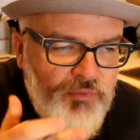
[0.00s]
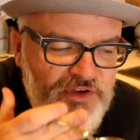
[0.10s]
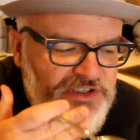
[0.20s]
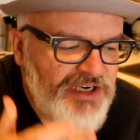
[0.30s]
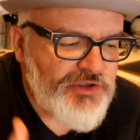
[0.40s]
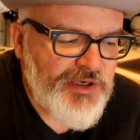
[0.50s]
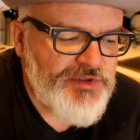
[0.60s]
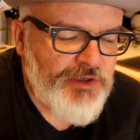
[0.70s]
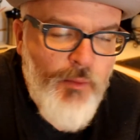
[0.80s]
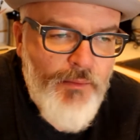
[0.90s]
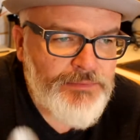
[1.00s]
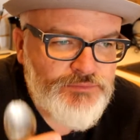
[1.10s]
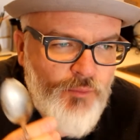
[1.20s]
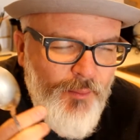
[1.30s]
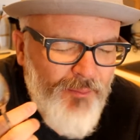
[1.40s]
These ice creams are,
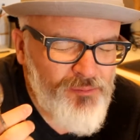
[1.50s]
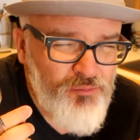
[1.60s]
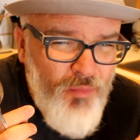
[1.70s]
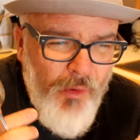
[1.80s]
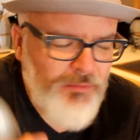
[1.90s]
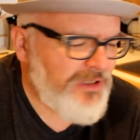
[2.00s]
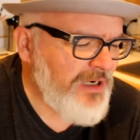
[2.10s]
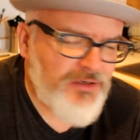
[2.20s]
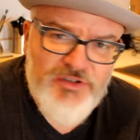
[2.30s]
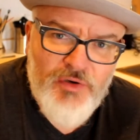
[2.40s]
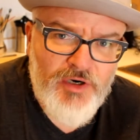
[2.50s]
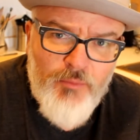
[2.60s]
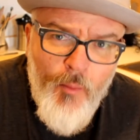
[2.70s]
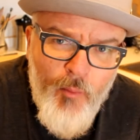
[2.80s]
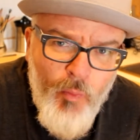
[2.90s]
oh my God, so good.